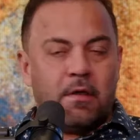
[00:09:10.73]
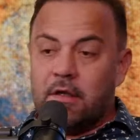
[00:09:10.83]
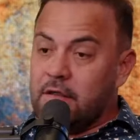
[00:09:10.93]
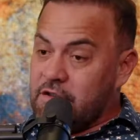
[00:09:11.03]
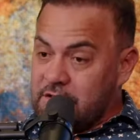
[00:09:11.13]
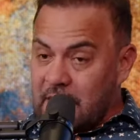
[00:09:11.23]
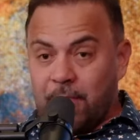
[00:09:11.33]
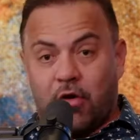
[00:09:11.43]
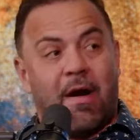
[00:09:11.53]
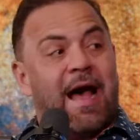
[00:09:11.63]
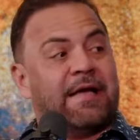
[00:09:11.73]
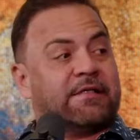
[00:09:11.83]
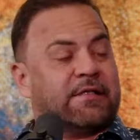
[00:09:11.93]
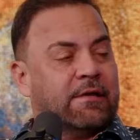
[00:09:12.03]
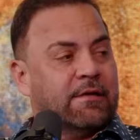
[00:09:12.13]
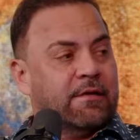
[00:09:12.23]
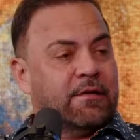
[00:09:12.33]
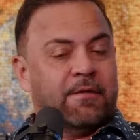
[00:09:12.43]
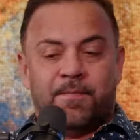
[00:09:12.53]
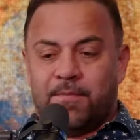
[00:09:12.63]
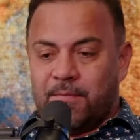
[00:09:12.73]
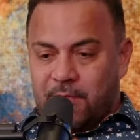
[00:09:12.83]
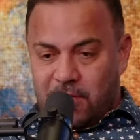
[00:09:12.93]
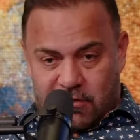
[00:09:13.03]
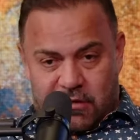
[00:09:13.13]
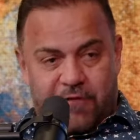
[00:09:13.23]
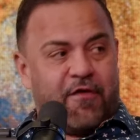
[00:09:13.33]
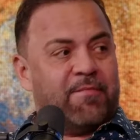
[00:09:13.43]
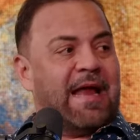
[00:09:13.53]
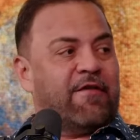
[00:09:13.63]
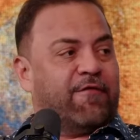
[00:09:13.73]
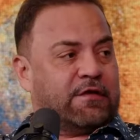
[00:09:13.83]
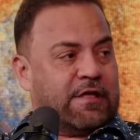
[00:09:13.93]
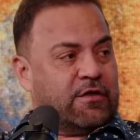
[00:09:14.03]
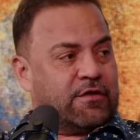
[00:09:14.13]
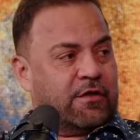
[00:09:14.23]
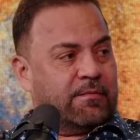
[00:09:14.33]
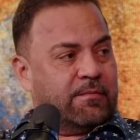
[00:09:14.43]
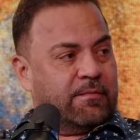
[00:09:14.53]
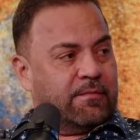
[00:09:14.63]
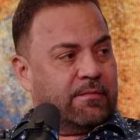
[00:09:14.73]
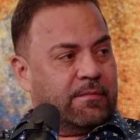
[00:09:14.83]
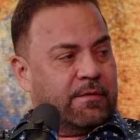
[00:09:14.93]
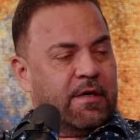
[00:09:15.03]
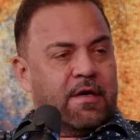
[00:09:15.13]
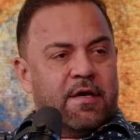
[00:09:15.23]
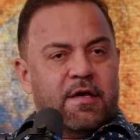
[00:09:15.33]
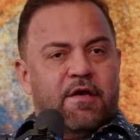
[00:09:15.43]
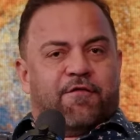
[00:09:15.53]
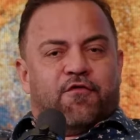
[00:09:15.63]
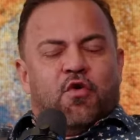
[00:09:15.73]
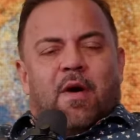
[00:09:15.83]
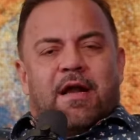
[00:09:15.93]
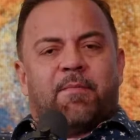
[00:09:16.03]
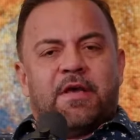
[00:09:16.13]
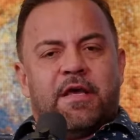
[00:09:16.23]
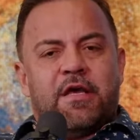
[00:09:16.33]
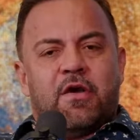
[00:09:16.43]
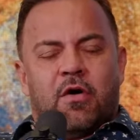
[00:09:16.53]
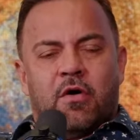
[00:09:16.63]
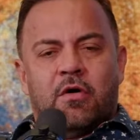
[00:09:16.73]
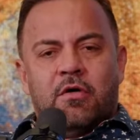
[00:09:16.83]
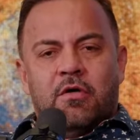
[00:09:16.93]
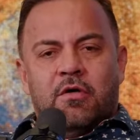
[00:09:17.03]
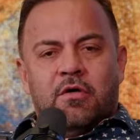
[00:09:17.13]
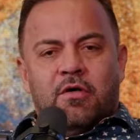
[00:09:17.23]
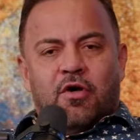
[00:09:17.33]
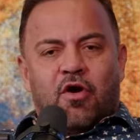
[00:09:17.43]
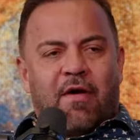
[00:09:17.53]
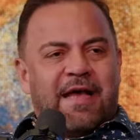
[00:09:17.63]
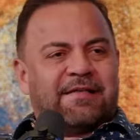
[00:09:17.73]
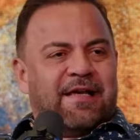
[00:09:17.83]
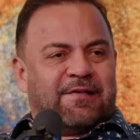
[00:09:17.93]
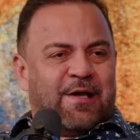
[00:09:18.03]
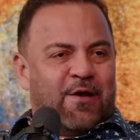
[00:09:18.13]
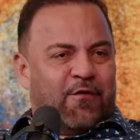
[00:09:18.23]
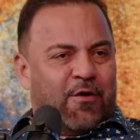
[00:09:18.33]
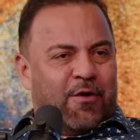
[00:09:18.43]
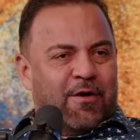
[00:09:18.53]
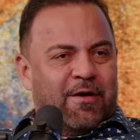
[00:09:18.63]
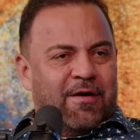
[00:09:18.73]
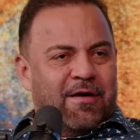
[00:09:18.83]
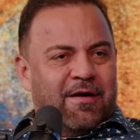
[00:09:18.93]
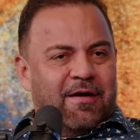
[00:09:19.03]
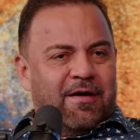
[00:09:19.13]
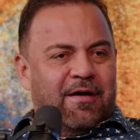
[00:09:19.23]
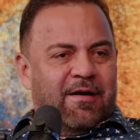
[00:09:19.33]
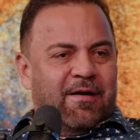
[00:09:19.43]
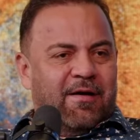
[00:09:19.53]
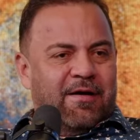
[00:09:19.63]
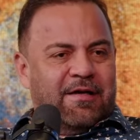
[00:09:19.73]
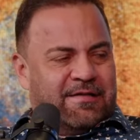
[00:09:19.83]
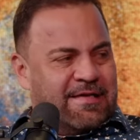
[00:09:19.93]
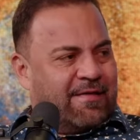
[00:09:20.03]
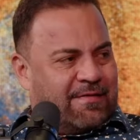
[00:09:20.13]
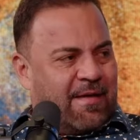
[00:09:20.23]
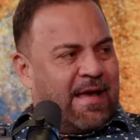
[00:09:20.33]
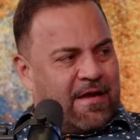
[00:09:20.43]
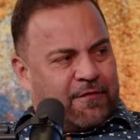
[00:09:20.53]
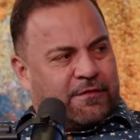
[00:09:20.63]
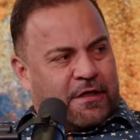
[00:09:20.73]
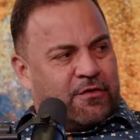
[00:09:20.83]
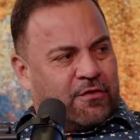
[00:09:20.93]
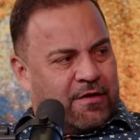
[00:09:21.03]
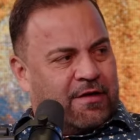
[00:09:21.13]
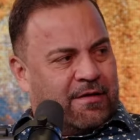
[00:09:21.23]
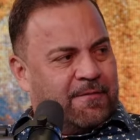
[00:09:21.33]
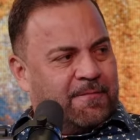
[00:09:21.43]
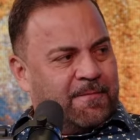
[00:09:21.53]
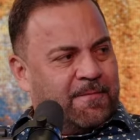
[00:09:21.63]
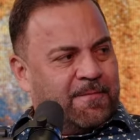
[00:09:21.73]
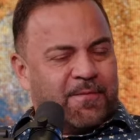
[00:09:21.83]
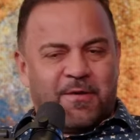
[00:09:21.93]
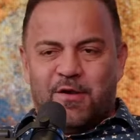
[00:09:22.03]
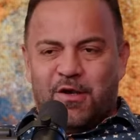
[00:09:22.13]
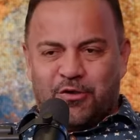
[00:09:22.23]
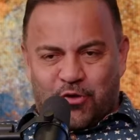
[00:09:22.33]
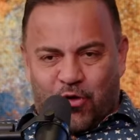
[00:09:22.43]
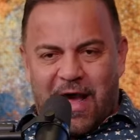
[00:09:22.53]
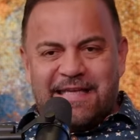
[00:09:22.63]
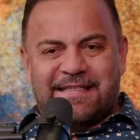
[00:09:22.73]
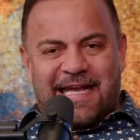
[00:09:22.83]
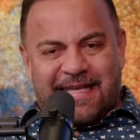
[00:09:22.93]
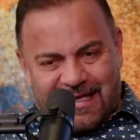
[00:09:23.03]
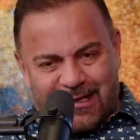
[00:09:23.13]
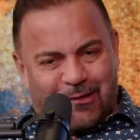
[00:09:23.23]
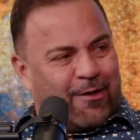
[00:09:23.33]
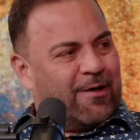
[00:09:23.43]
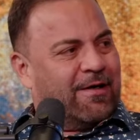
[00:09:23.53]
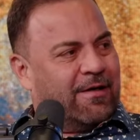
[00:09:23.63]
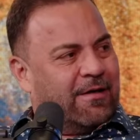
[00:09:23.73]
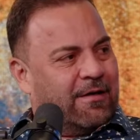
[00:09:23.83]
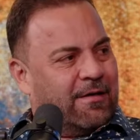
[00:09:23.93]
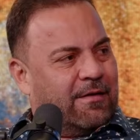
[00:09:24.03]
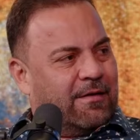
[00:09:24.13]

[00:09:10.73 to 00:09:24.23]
Same Christ different manifestation. If you want to be healed, Christ the Savior is not the manifestation you need. It's Christ the healer. Mm.